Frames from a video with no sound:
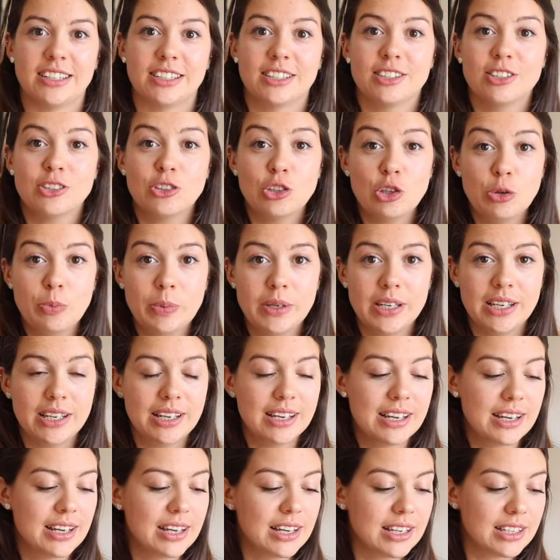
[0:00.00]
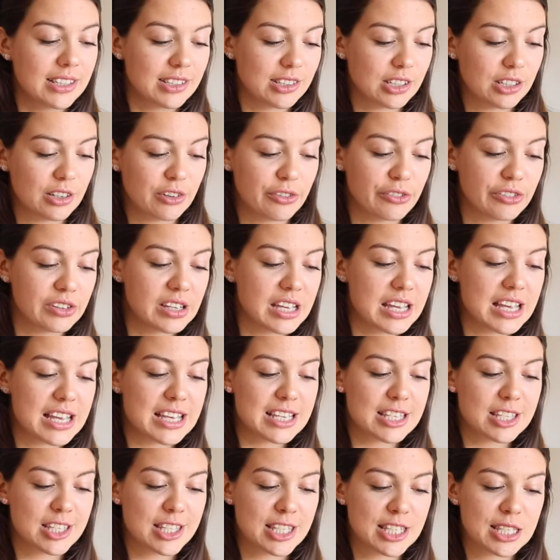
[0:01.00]
It's super sort of
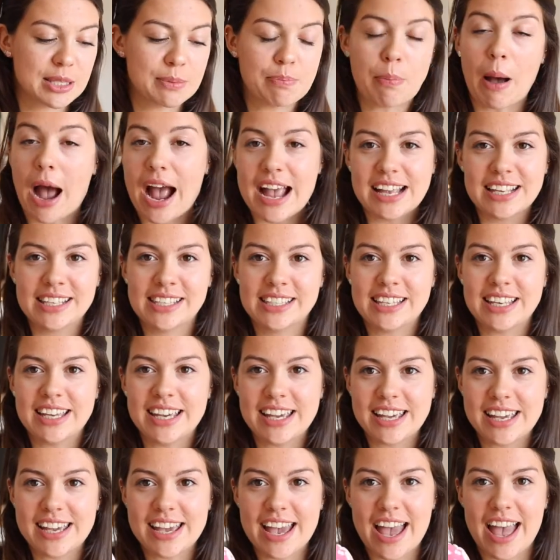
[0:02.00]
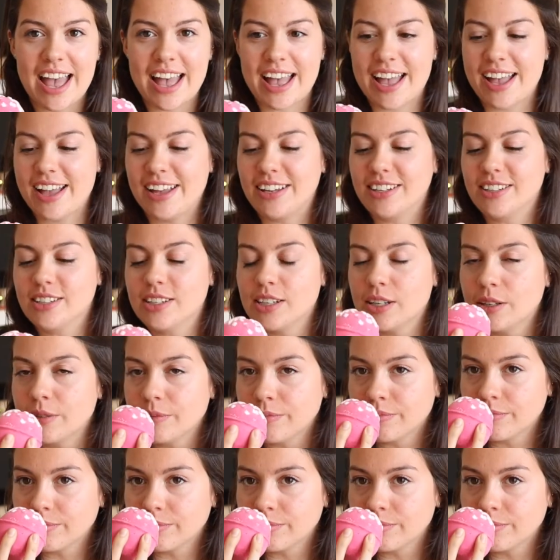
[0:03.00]
spicy and,